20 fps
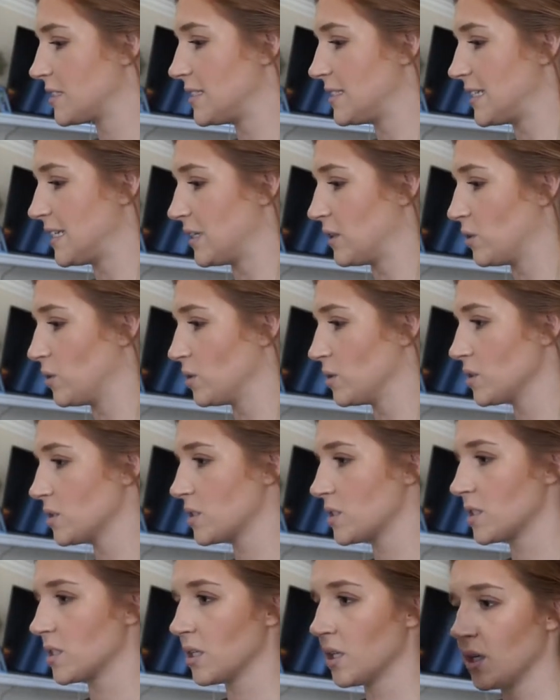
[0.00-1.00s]

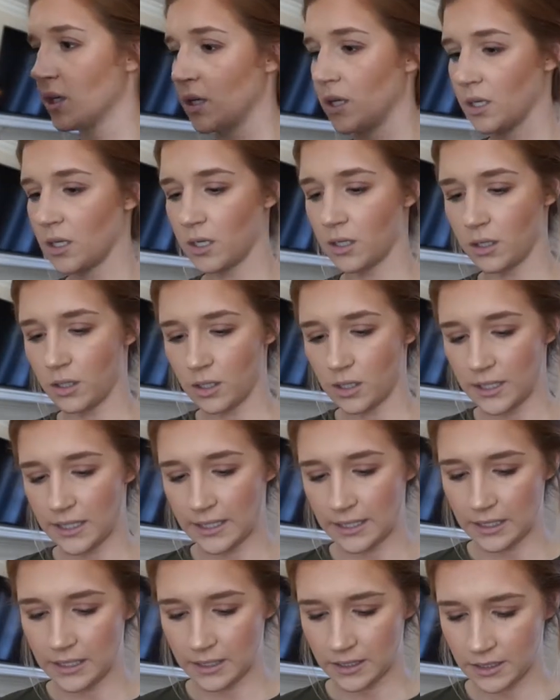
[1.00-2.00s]
deals
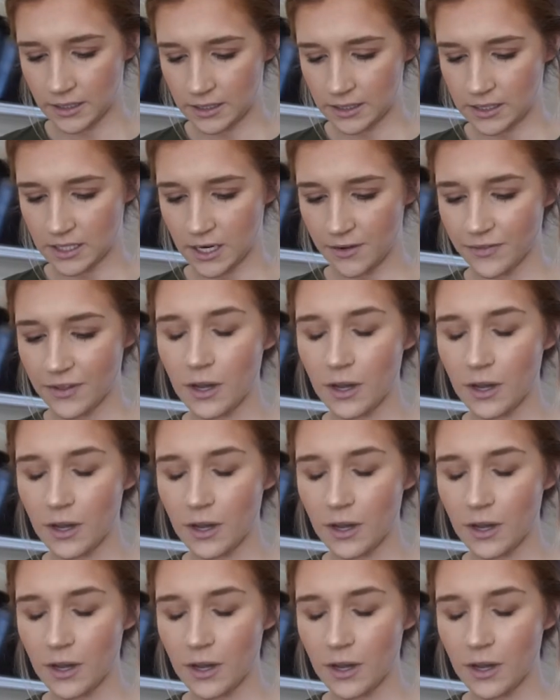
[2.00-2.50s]
on stuff.